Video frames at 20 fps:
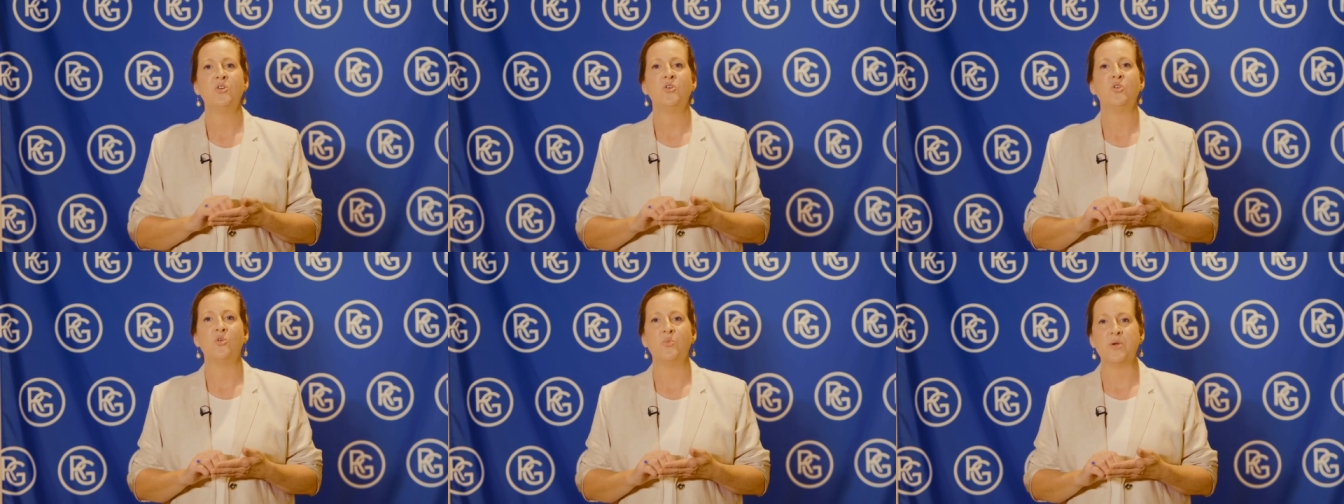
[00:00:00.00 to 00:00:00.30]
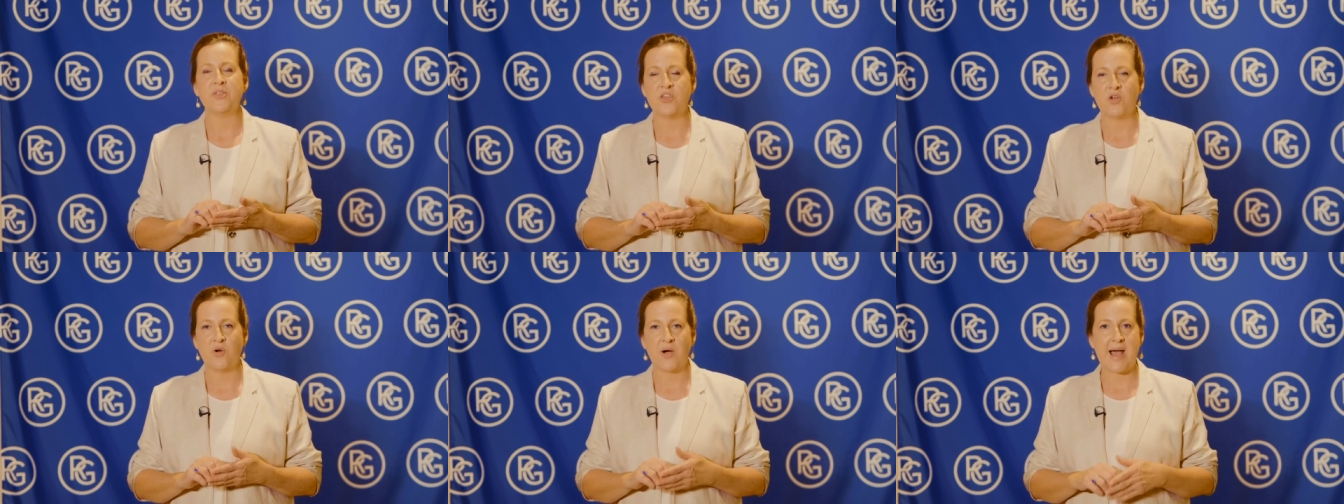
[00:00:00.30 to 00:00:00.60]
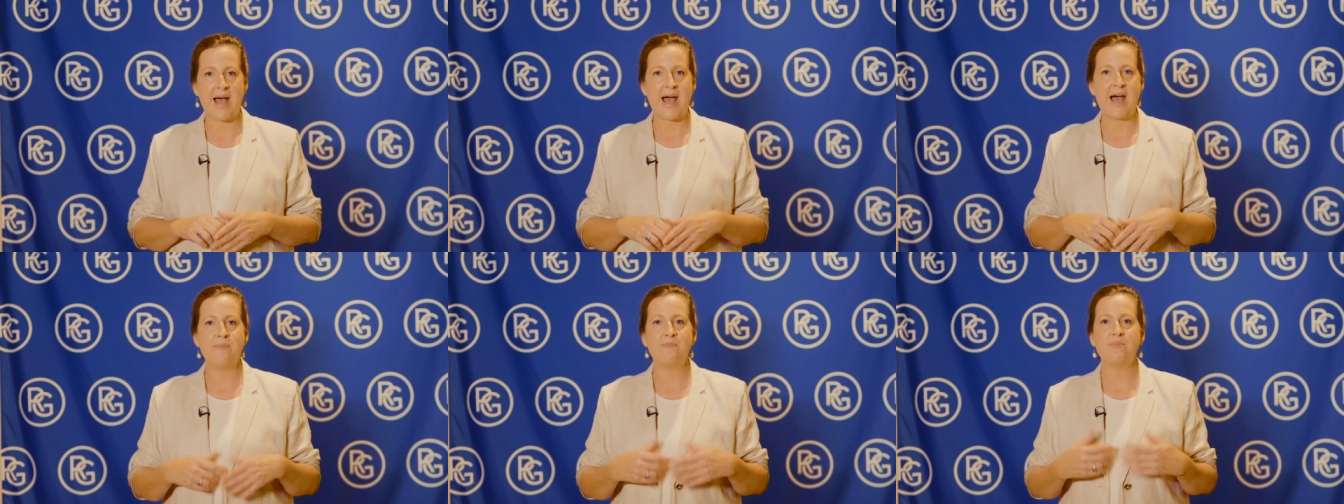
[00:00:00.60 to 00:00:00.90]
or with your
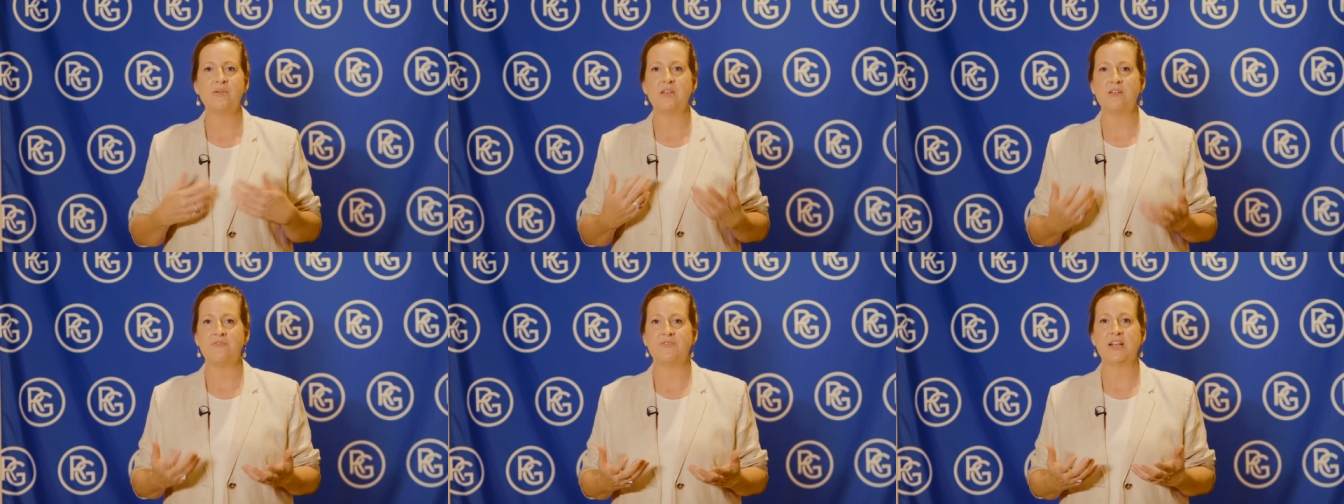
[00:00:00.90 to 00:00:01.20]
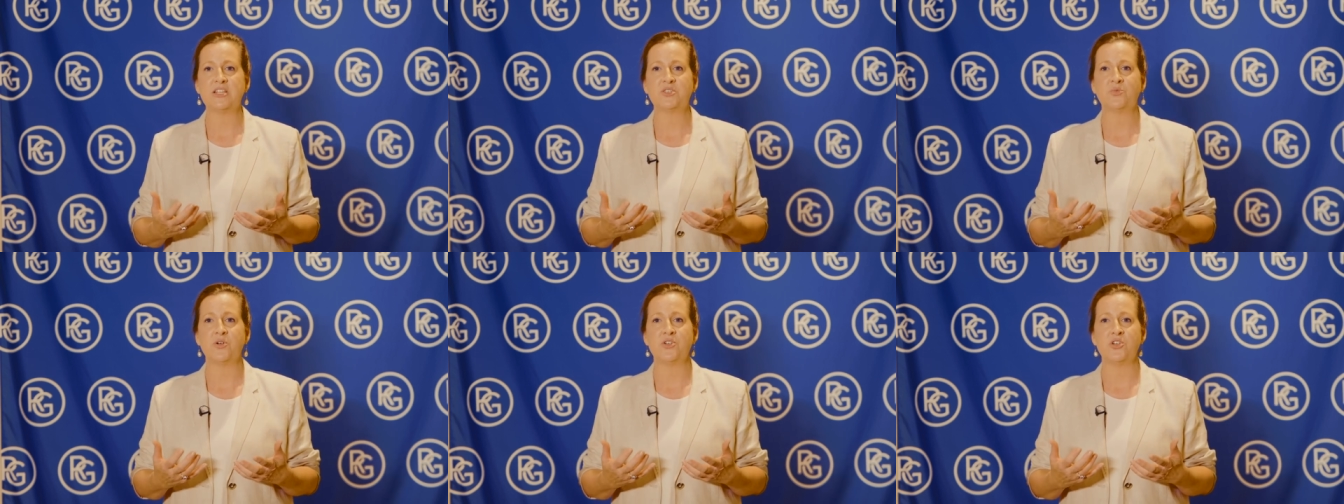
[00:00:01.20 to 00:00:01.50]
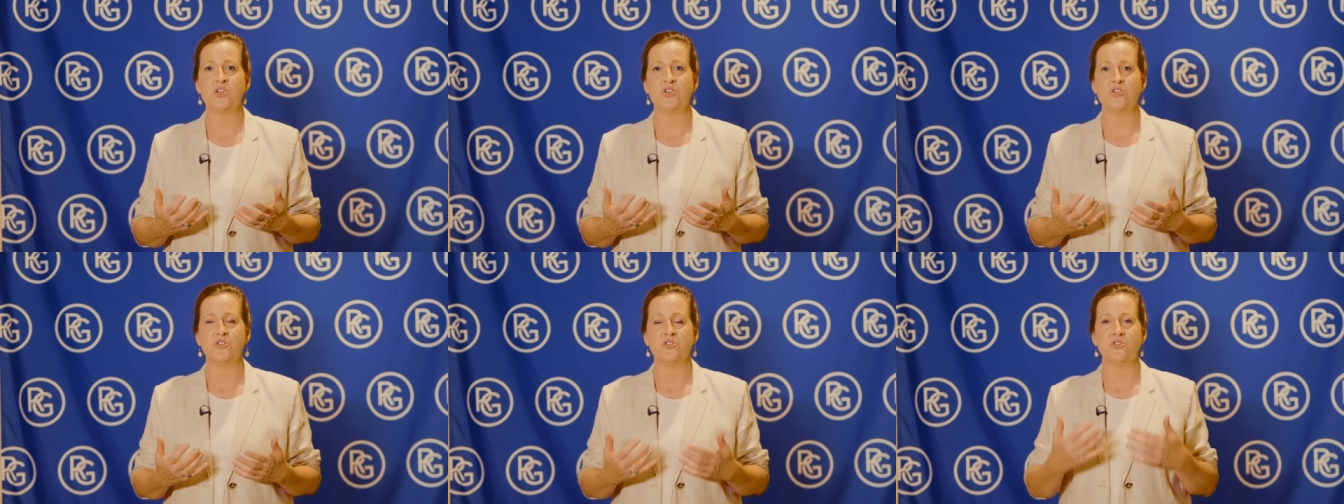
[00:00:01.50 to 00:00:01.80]
app, if that's what
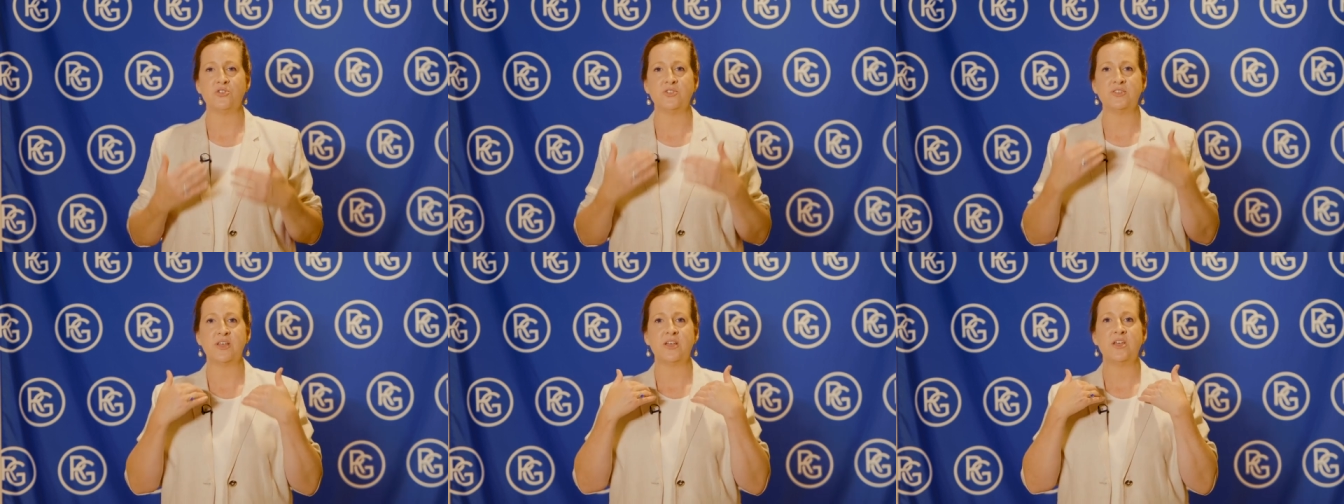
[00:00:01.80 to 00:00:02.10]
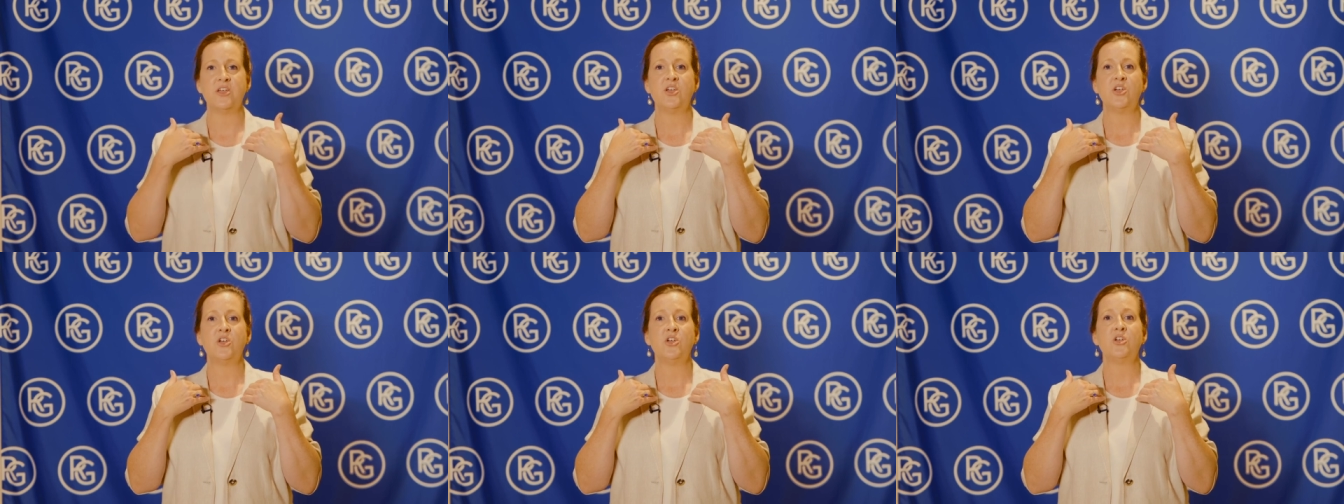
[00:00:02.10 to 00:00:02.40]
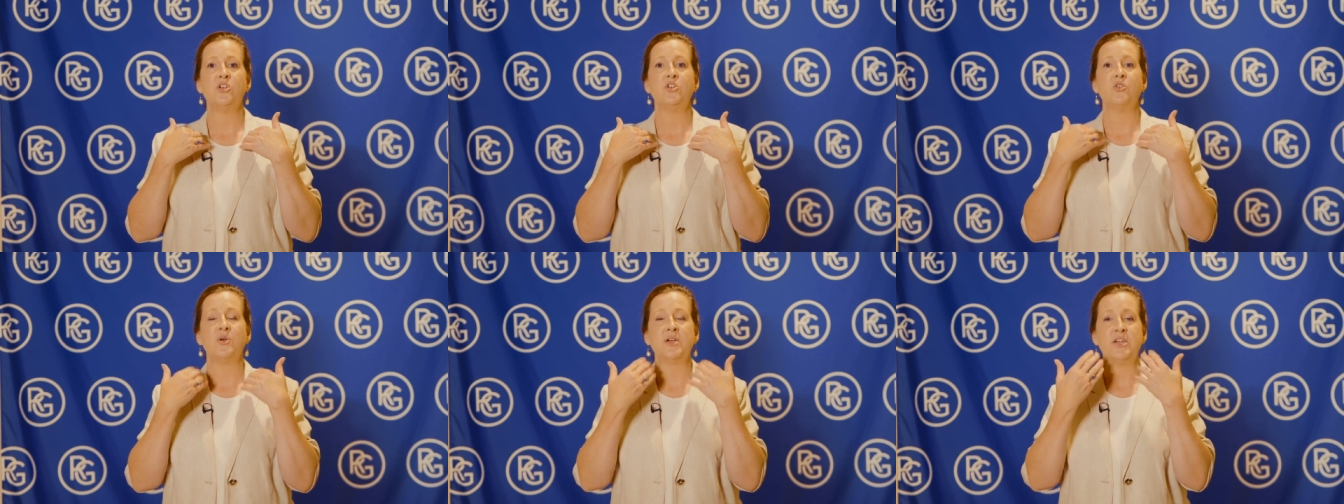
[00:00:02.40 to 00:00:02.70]
you use.
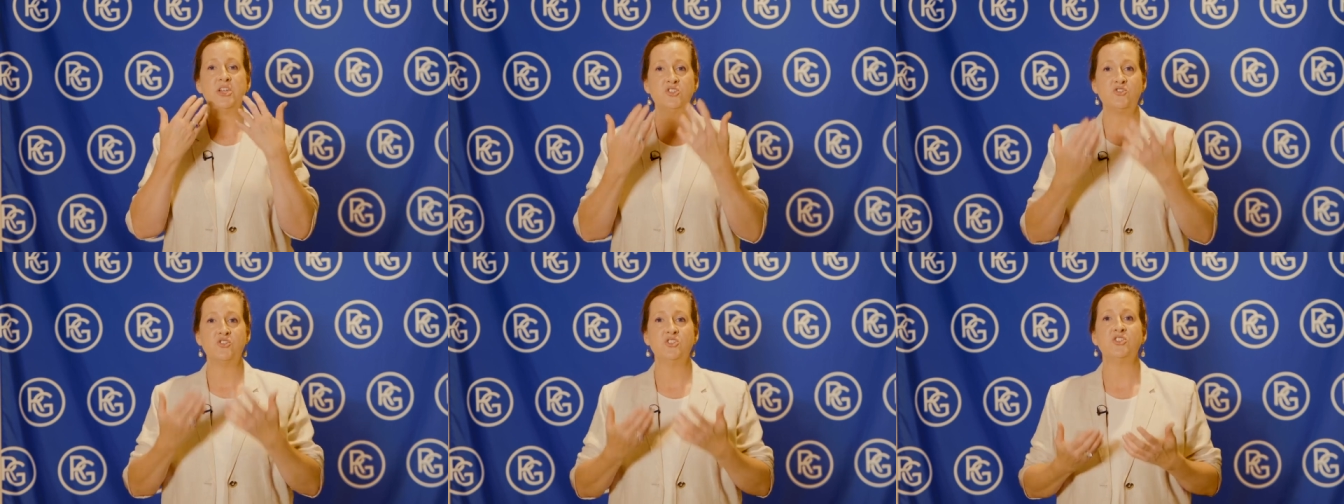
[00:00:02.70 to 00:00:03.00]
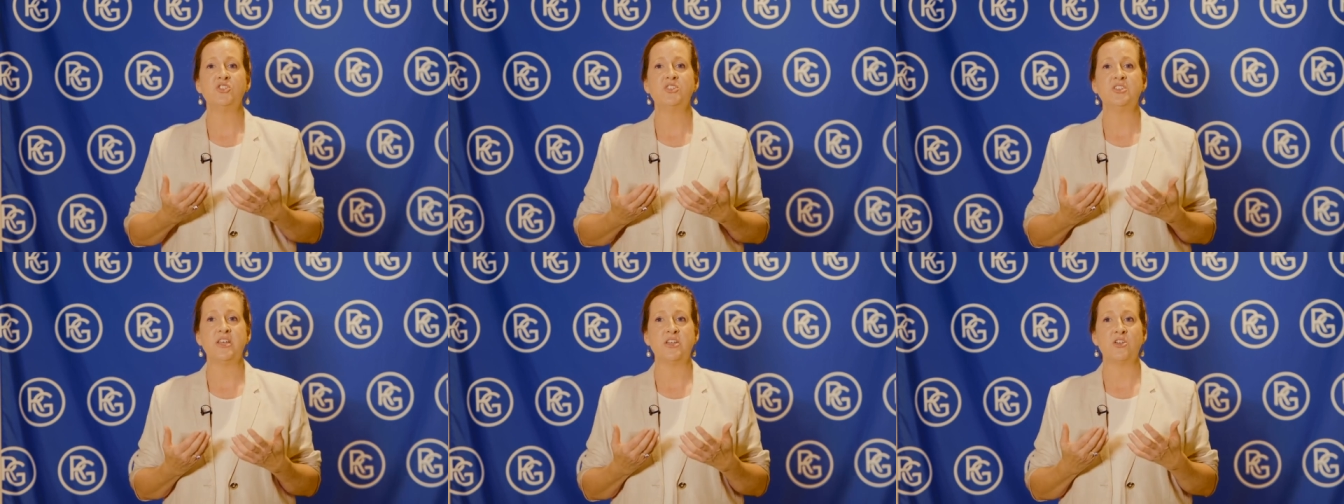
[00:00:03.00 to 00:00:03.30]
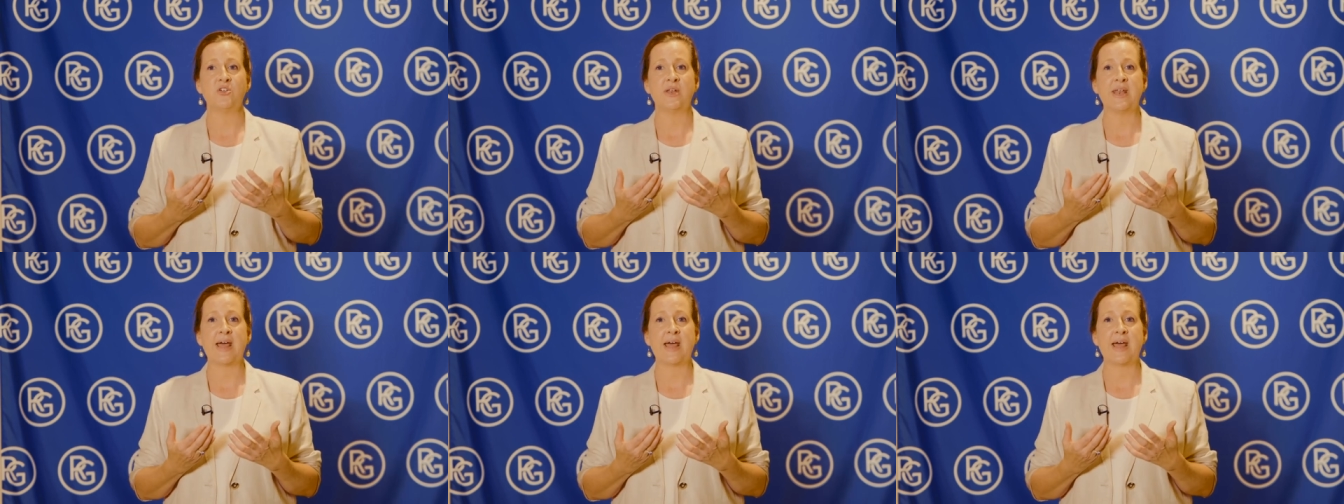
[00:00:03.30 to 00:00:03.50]
You're introducing your